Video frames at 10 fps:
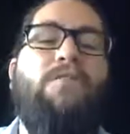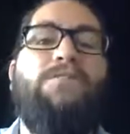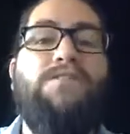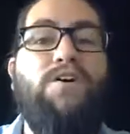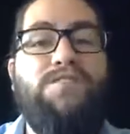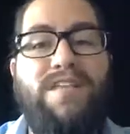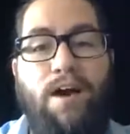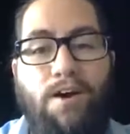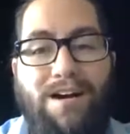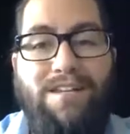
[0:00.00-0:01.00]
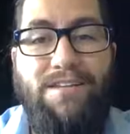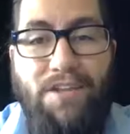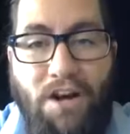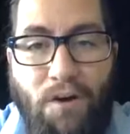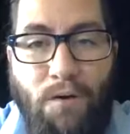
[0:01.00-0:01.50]
For those that aren't in the
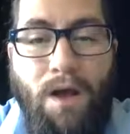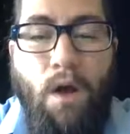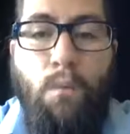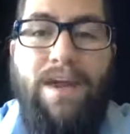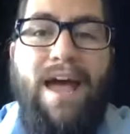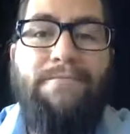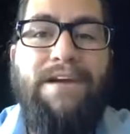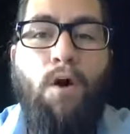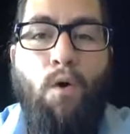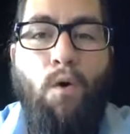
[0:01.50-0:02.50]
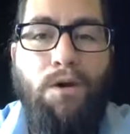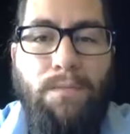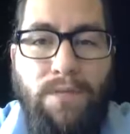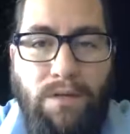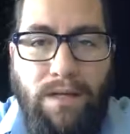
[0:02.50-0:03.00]
know, we have a whole
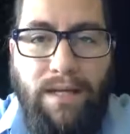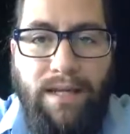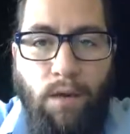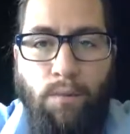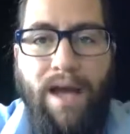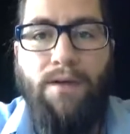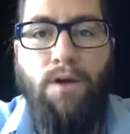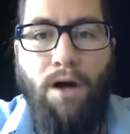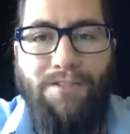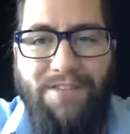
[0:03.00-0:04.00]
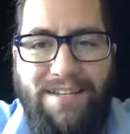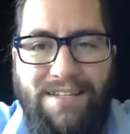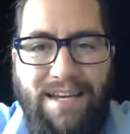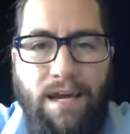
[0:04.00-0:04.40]
community around authentic